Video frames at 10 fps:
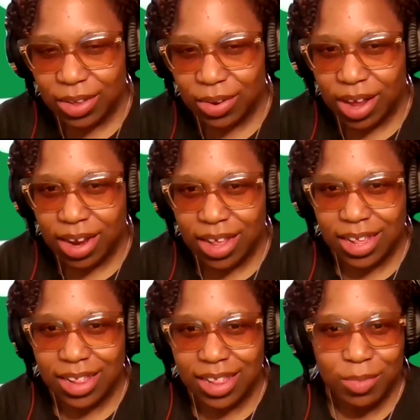so the audience
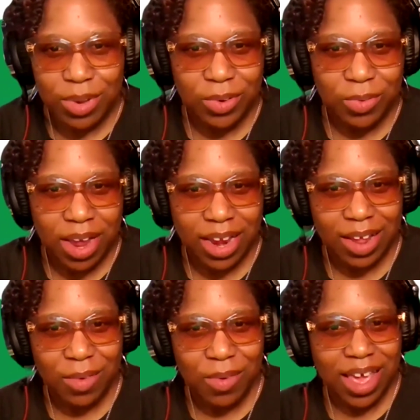can see what you're rocking.
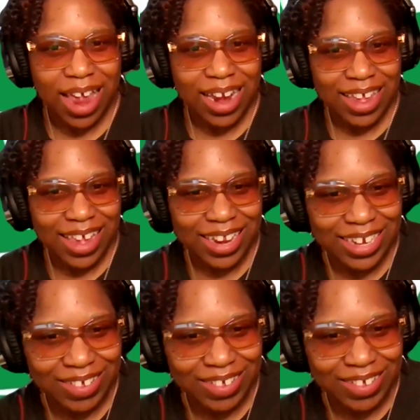Okay, look at
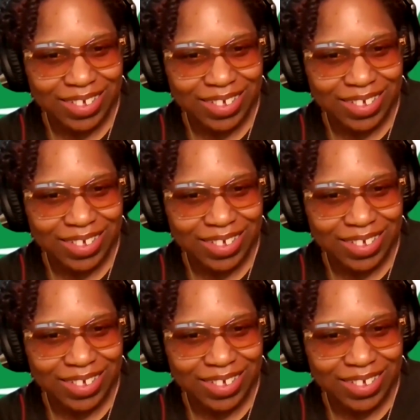you.